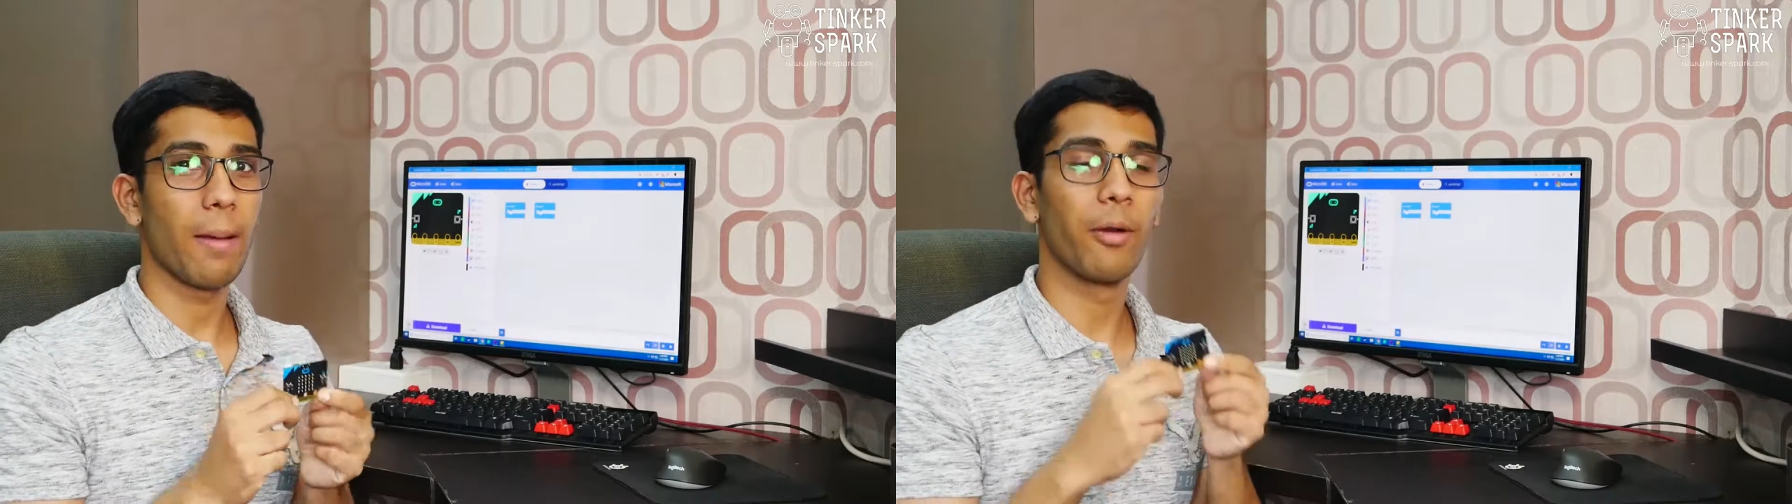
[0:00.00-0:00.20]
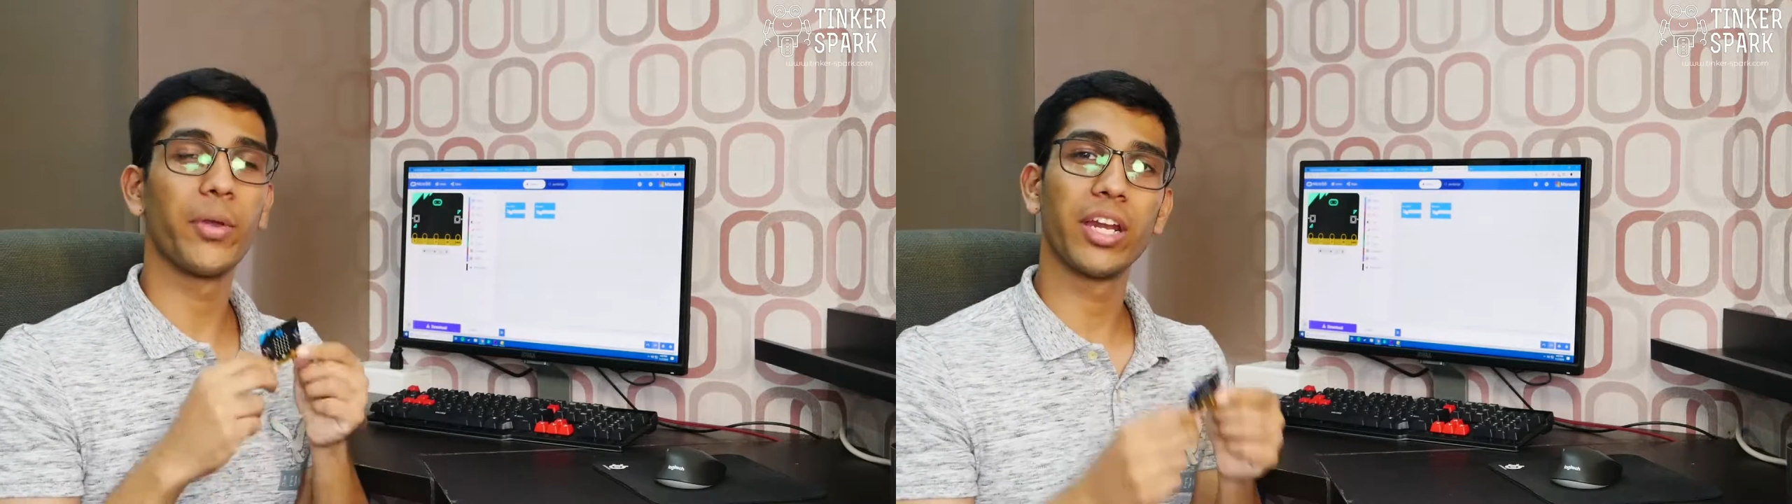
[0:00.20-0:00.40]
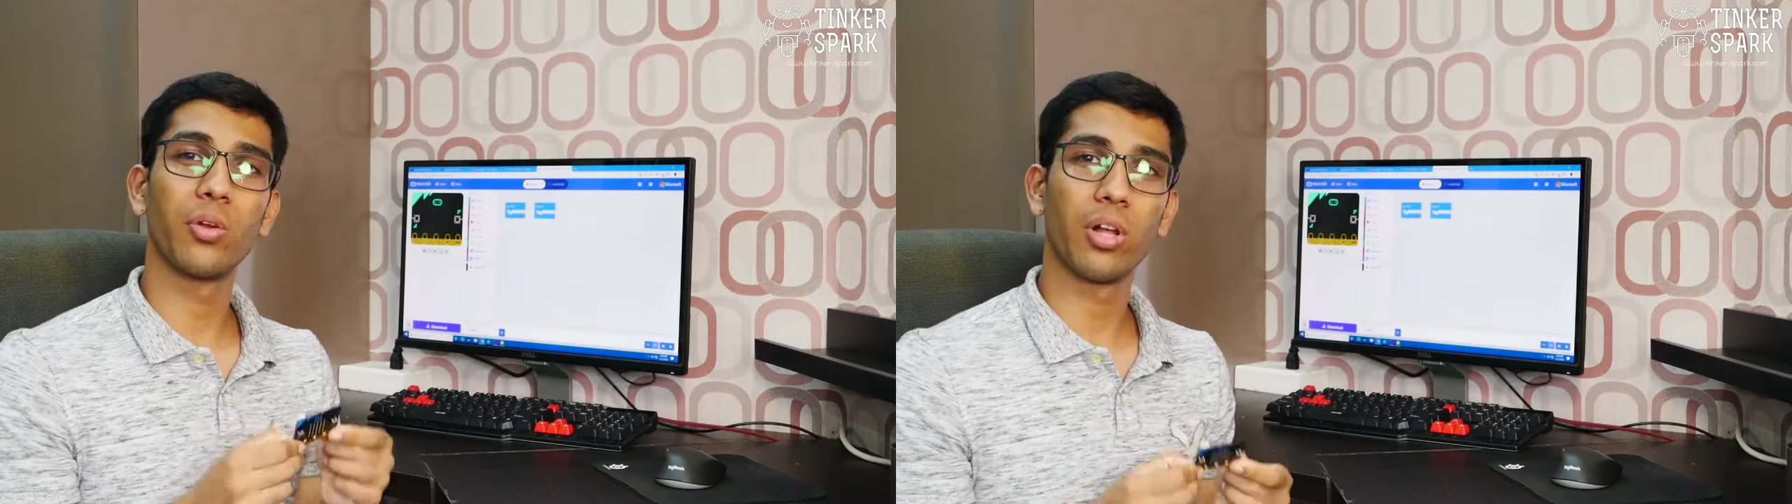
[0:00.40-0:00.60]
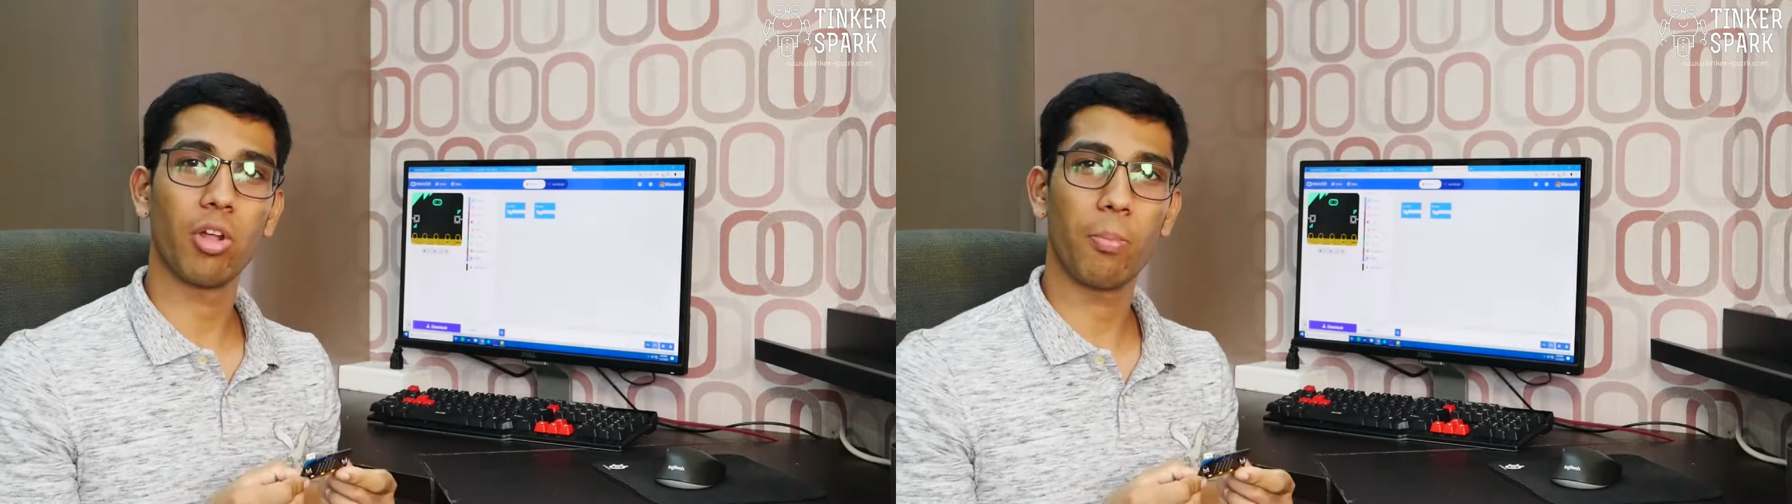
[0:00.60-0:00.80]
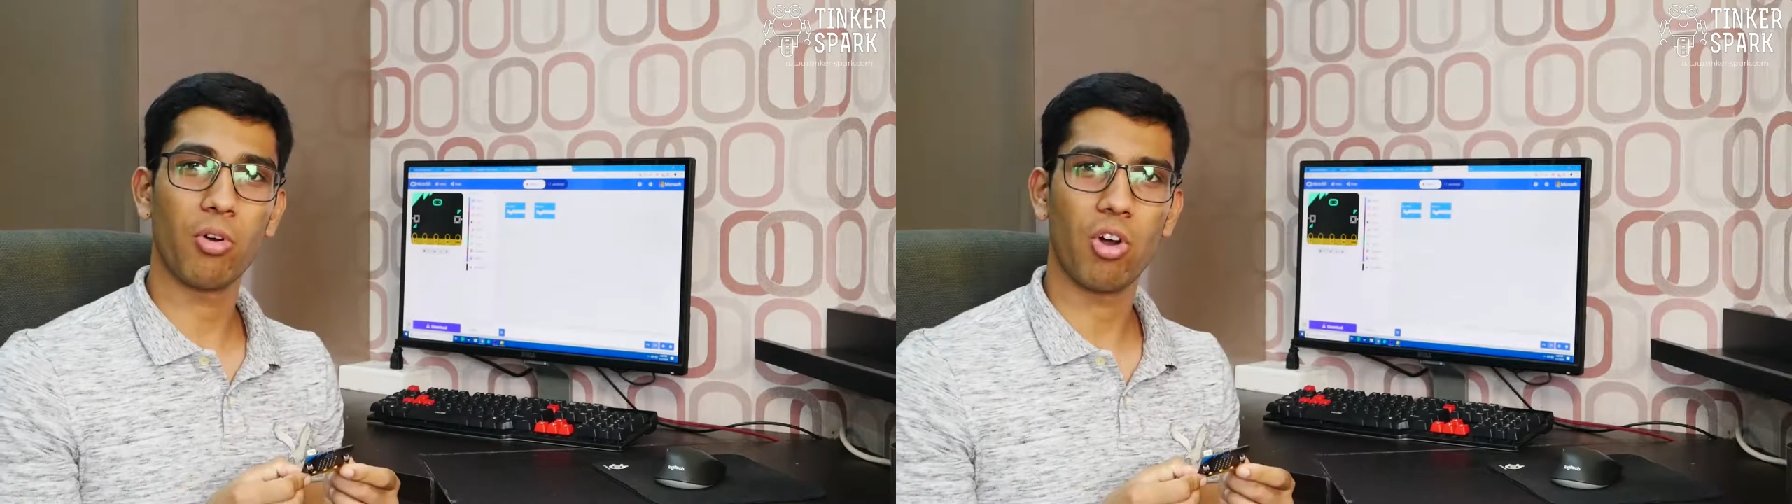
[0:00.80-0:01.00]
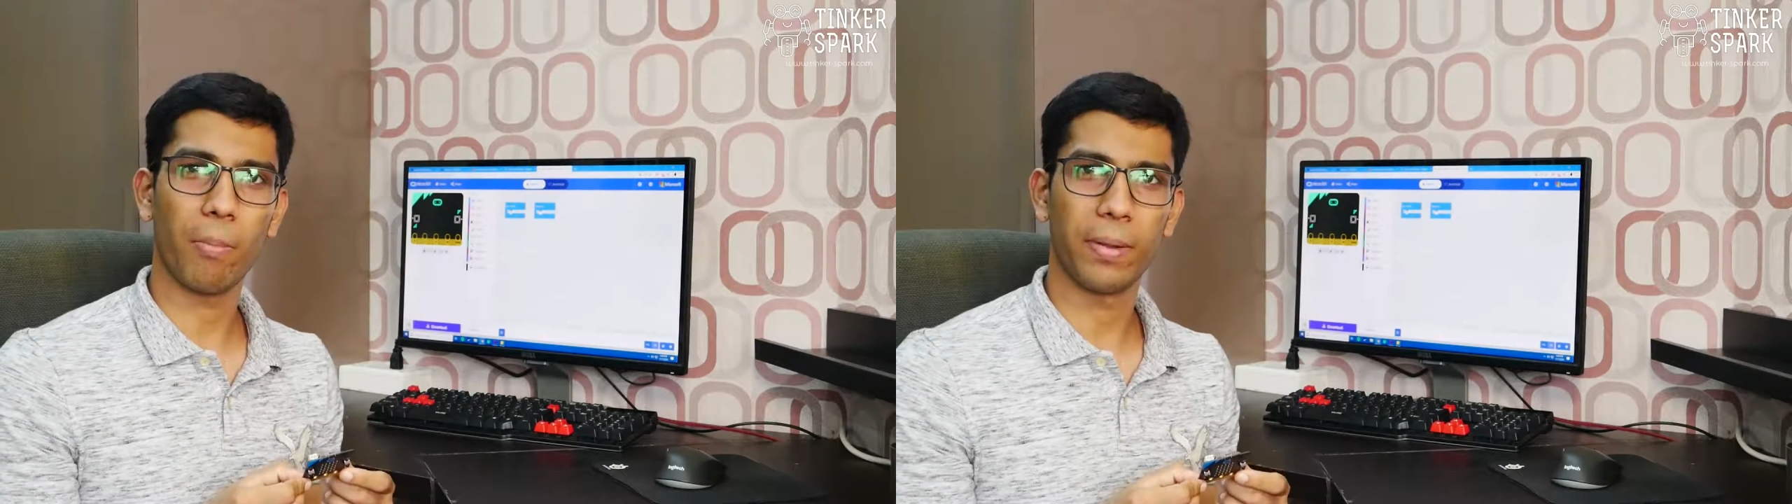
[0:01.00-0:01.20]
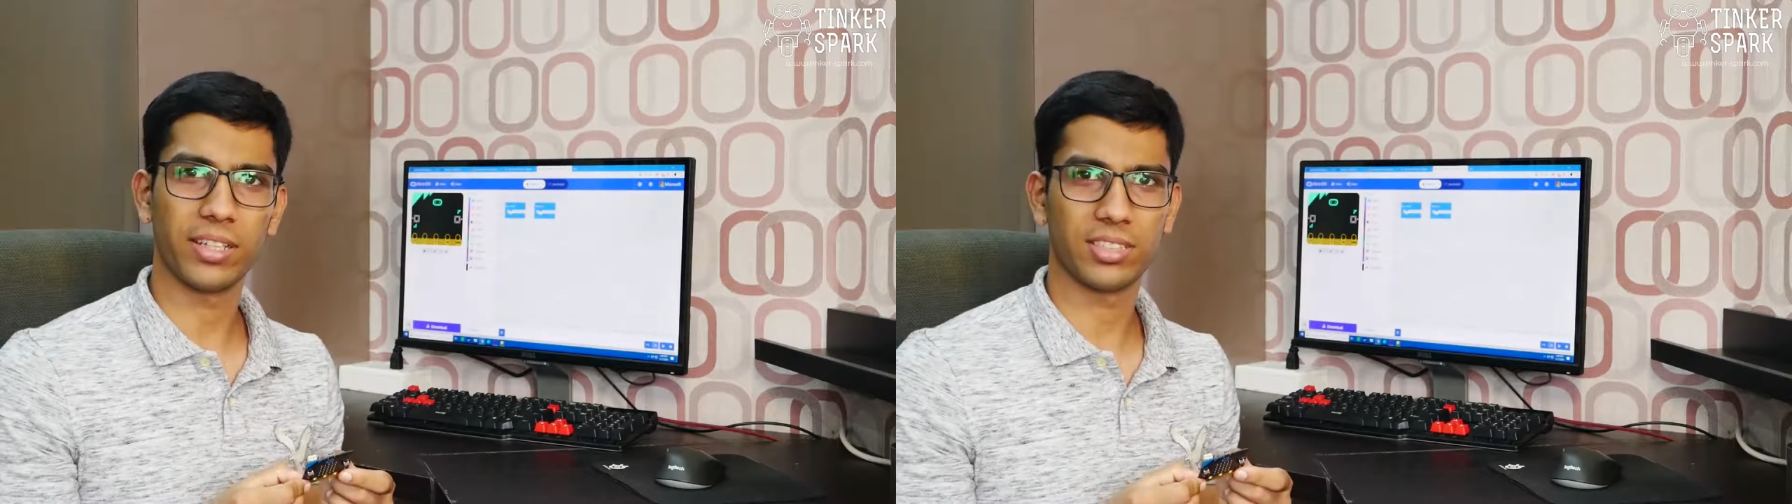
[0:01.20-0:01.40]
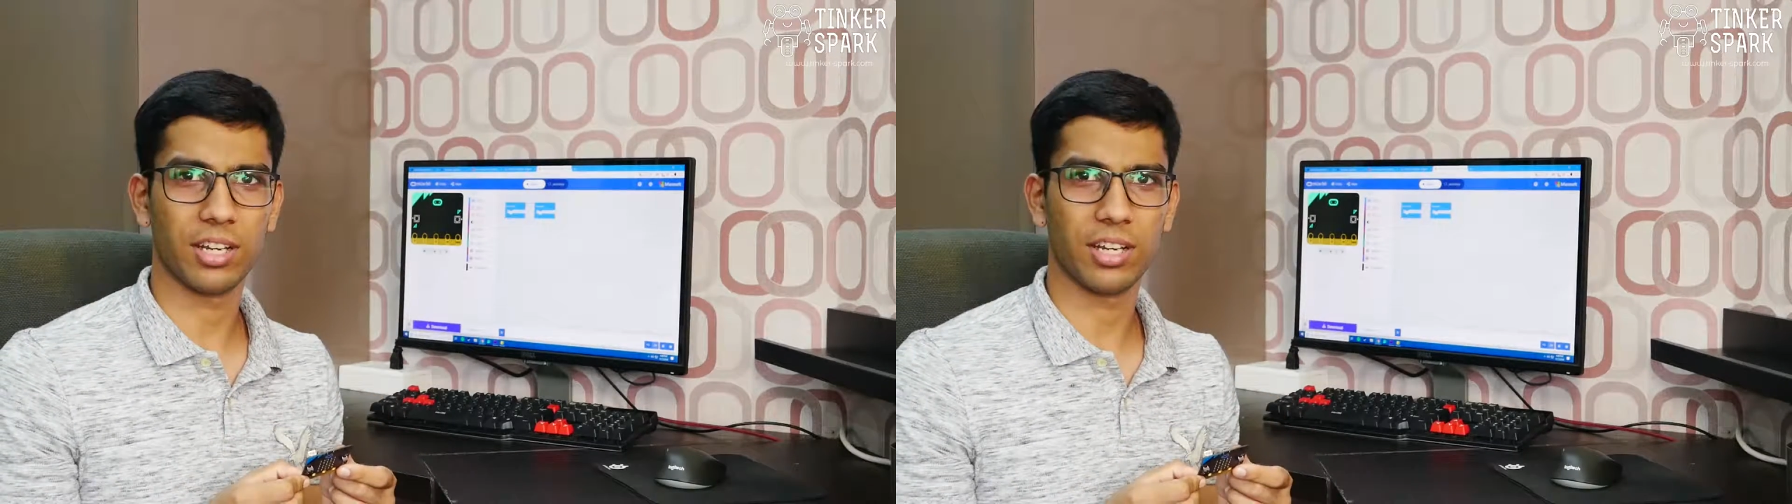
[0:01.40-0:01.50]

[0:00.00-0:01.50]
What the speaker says: But we can do a lot more complex